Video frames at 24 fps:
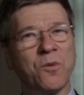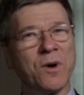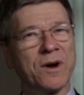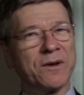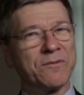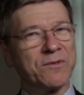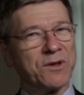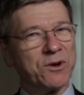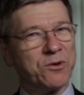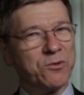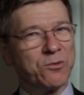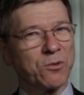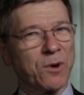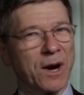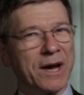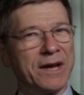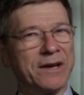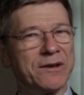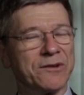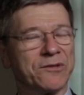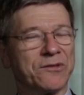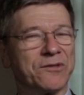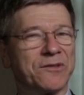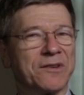One of the
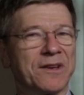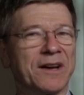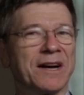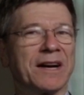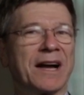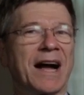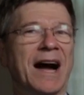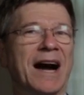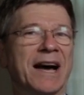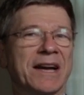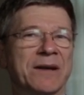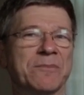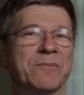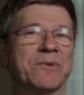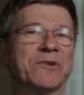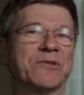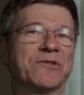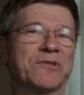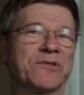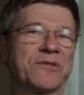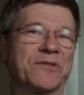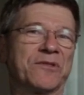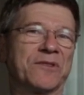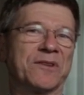greatest
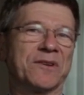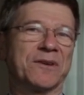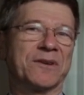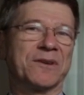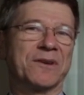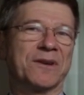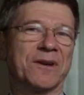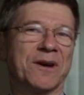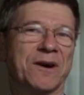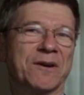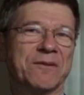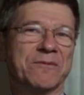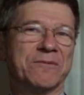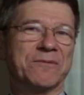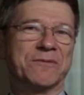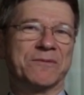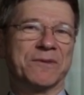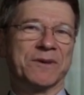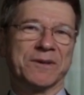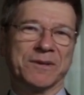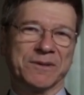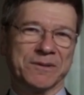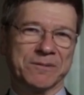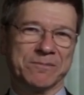economists uh, of
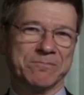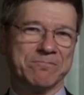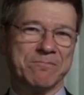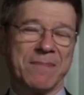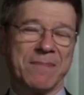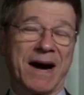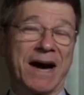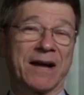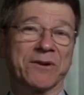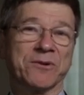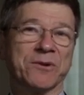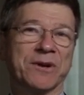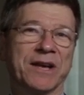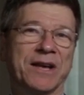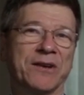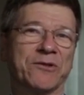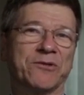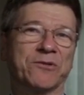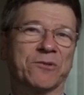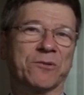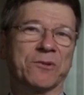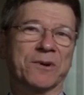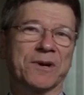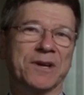uh, modern
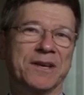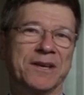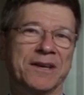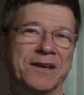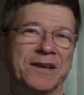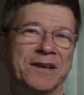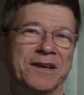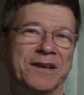history,